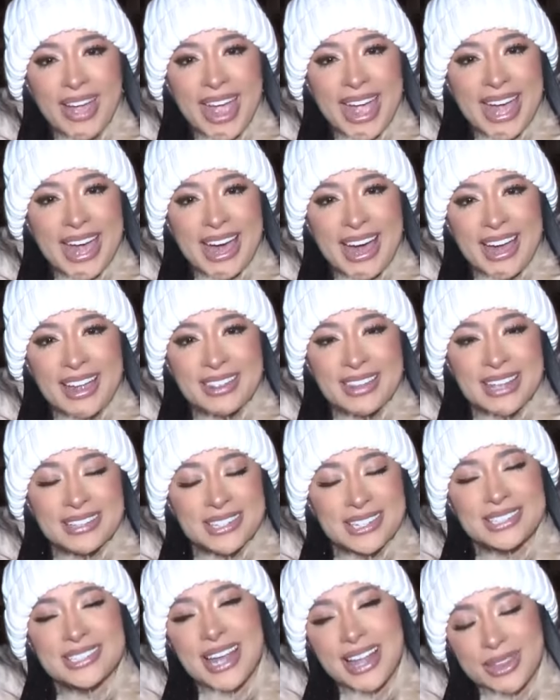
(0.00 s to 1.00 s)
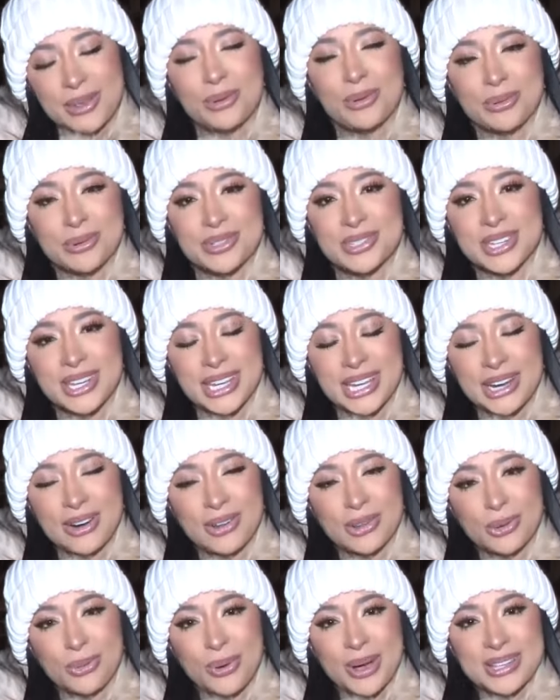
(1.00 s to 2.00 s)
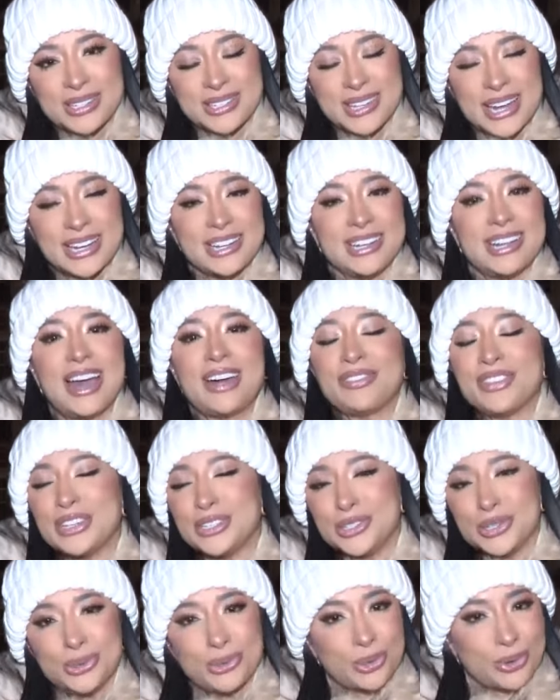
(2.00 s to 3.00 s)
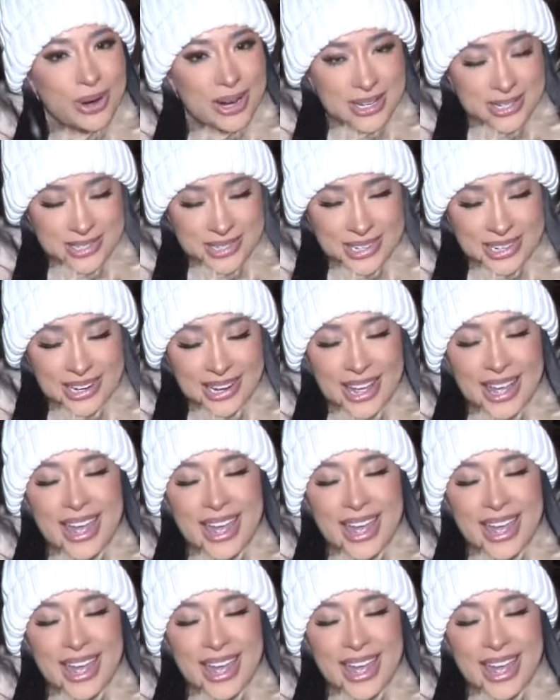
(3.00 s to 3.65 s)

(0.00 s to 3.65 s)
And that's exactly what we're seeing here on the west side. Nothing too crazy.